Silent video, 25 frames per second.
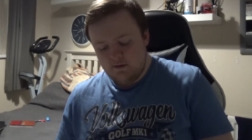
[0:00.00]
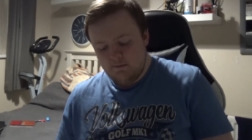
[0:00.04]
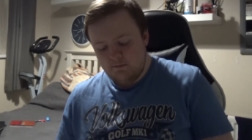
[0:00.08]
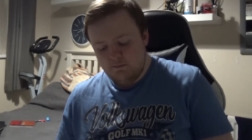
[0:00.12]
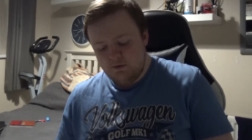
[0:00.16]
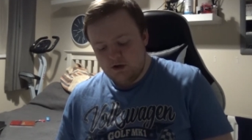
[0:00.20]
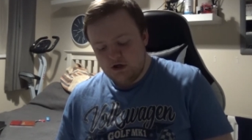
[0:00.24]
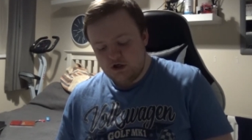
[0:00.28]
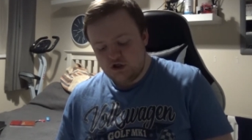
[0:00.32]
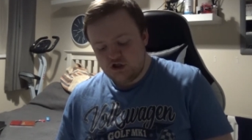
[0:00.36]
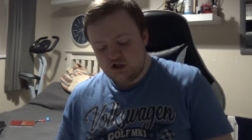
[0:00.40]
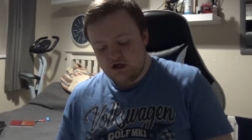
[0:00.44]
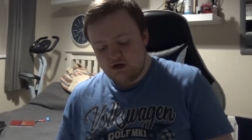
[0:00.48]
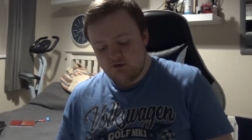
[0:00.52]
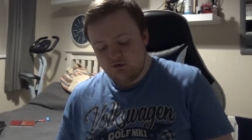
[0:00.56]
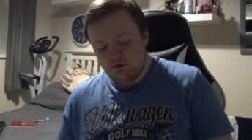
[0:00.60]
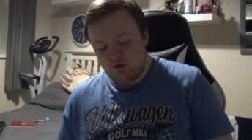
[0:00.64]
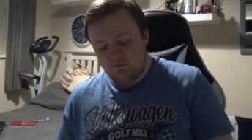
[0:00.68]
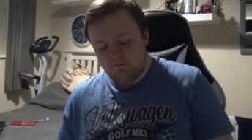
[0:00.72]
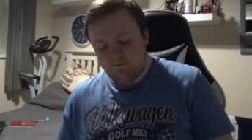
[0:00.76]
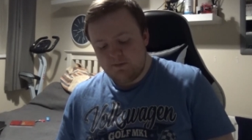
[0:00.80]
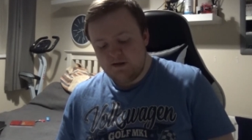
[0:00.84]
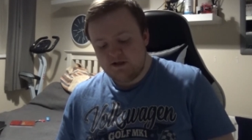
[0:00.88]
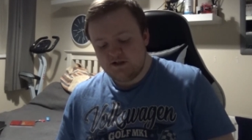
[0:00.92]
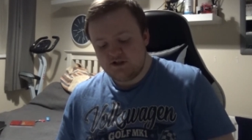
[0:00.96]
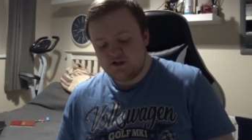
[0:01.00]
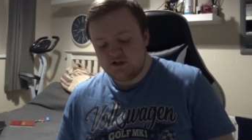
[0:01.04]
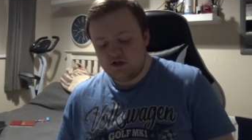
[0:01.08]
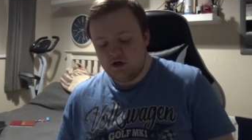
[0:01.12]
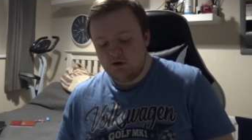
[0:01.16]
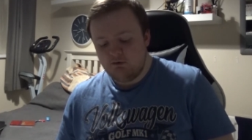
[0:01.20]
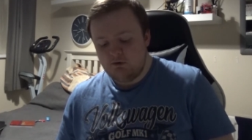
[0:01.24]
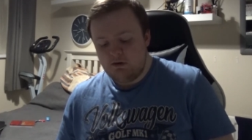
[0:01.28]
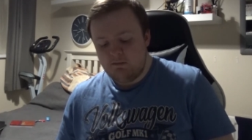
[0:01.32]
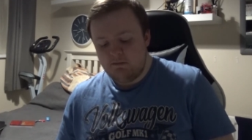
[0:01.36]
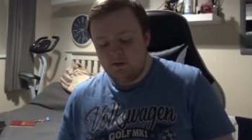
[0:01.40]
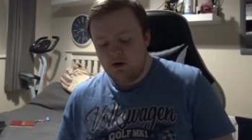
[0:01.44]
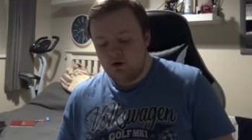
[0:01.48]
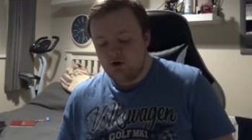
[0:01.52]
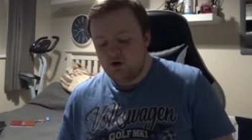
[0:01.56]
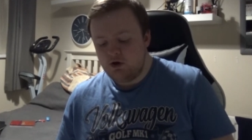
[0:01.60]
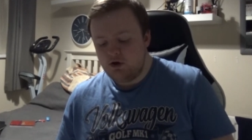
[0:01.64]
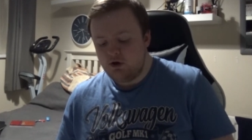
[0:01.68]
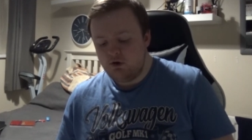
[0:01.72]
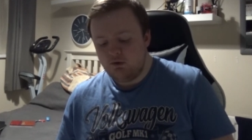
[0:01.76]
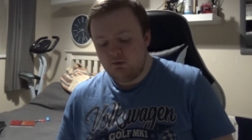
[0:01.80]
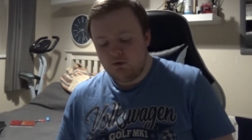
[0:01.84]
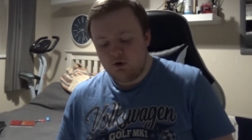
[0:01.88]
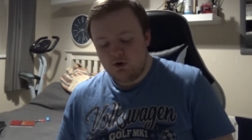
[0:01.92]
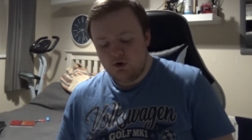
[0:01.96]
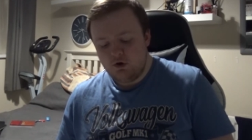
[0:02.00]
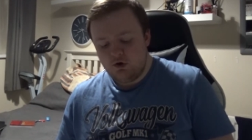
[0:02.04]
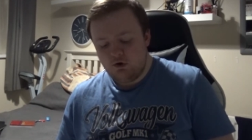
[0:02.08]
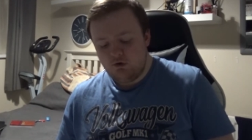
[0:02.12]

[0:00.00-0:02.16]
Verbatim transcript: But it shall not be so among you.